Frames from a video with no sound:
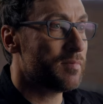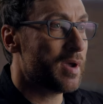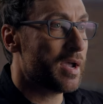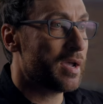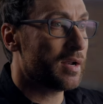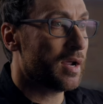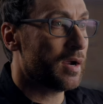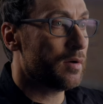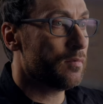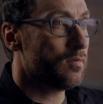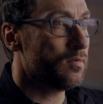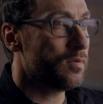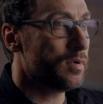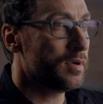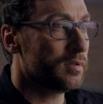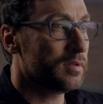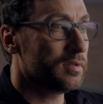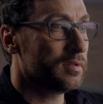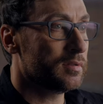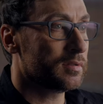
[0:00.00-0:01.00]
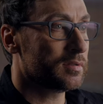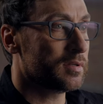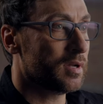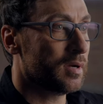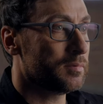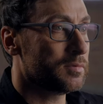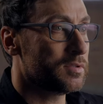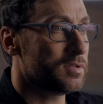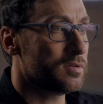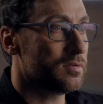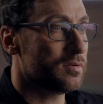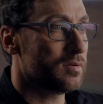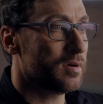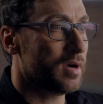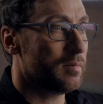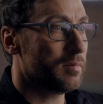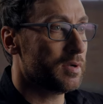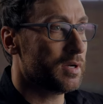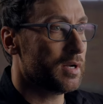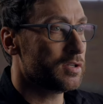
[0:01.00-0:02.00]
a man I really looked up to.
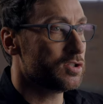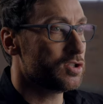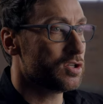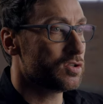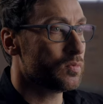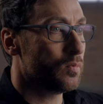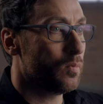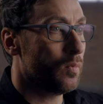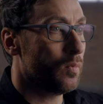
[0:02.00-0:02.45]
I mean, I just